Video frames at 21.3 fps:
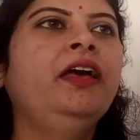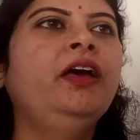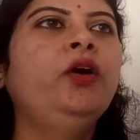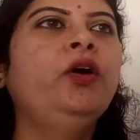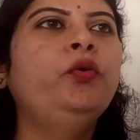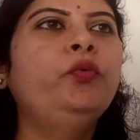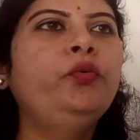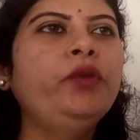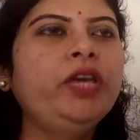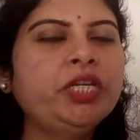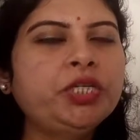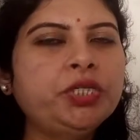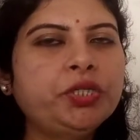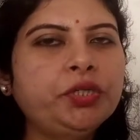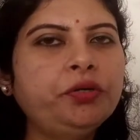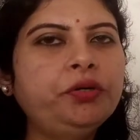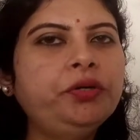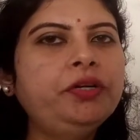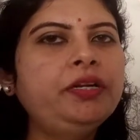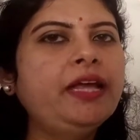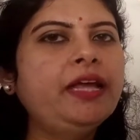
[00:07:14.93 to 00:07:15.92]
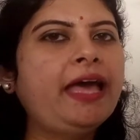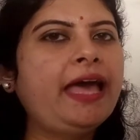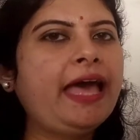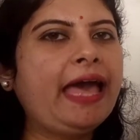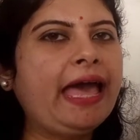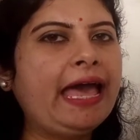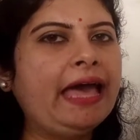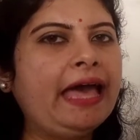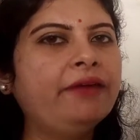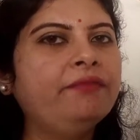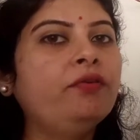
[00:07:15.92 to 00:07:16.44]
We should
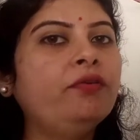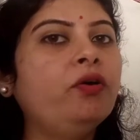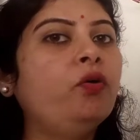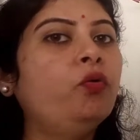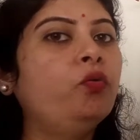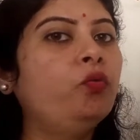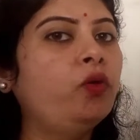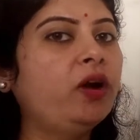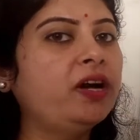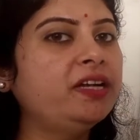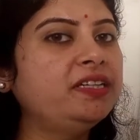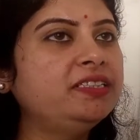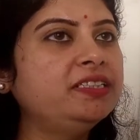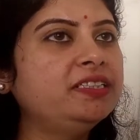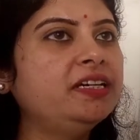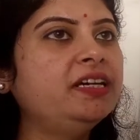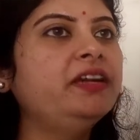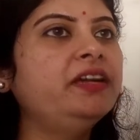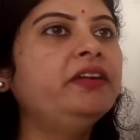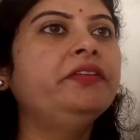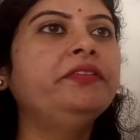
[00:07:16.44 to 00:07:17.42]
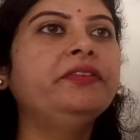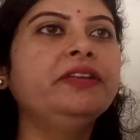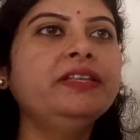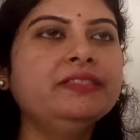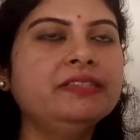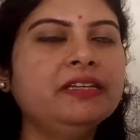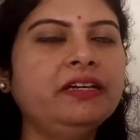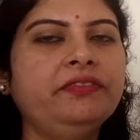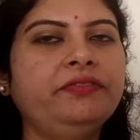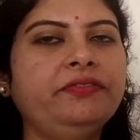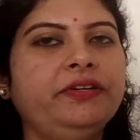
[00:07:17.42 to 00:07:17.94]
have water
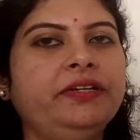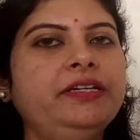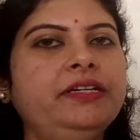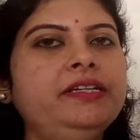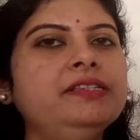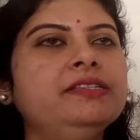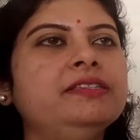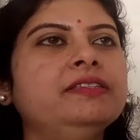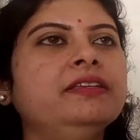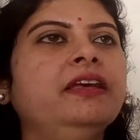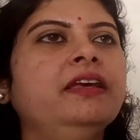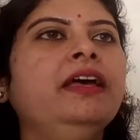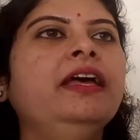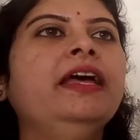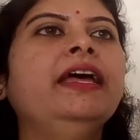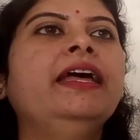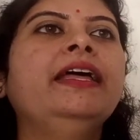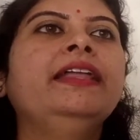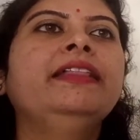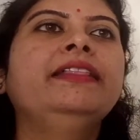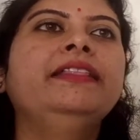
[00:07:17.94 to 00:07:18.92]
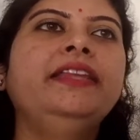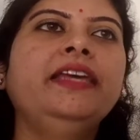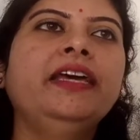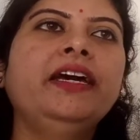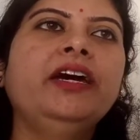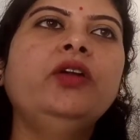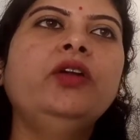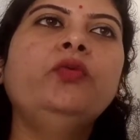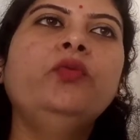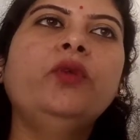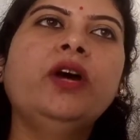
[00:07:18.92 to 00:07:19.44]
reservoirs.
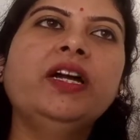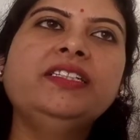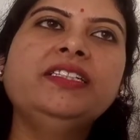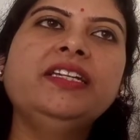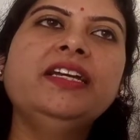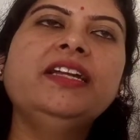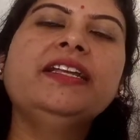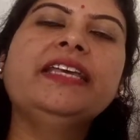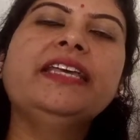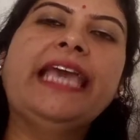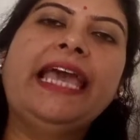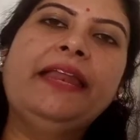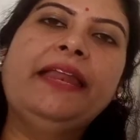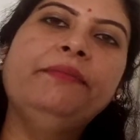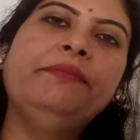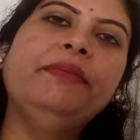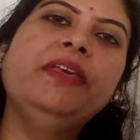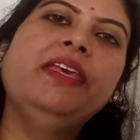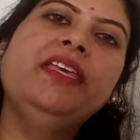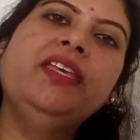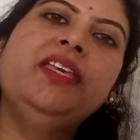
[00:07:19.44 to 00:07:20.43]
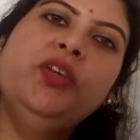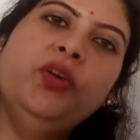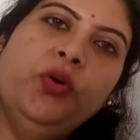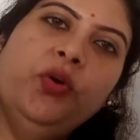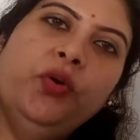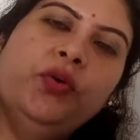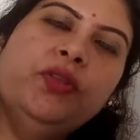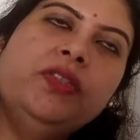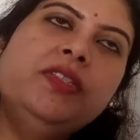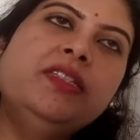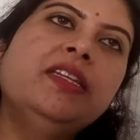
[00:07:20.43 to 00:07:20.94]
Their water can be
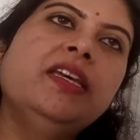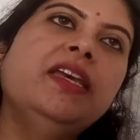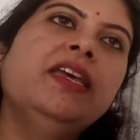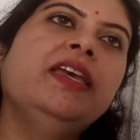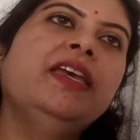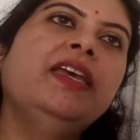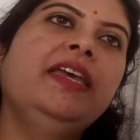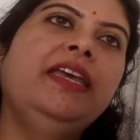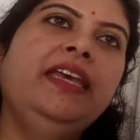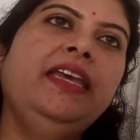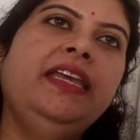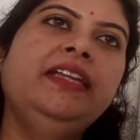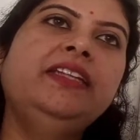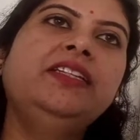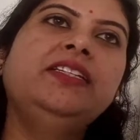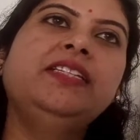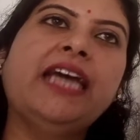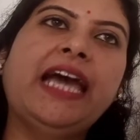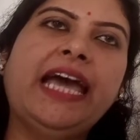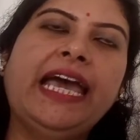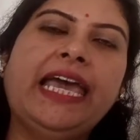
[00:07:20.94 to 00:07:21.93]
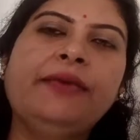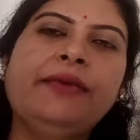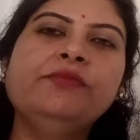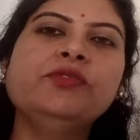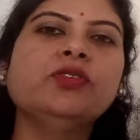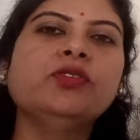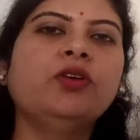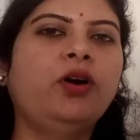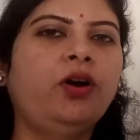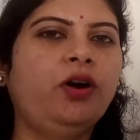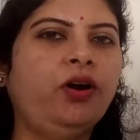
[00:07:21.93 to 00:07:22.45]
used in times
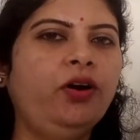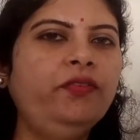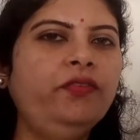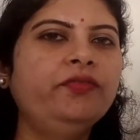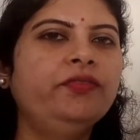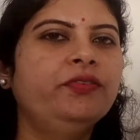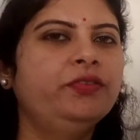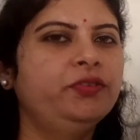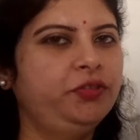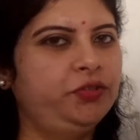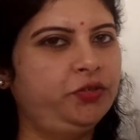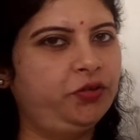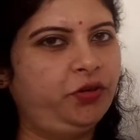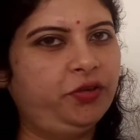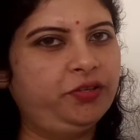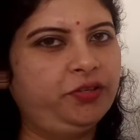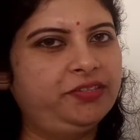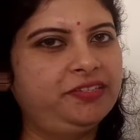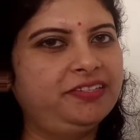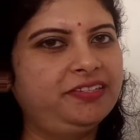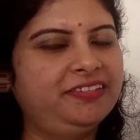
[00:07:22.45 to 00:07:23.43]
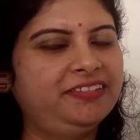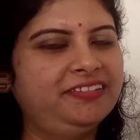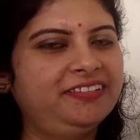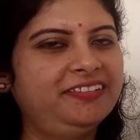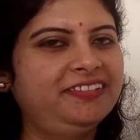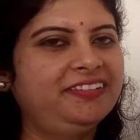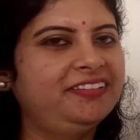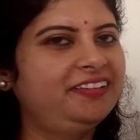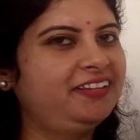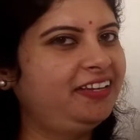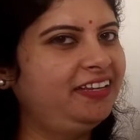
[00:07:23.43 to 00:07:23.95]
of droughts.
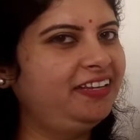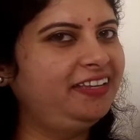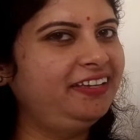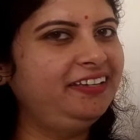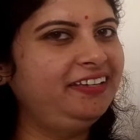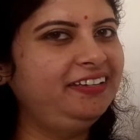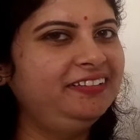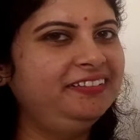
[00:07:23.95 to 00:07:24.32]
Clear?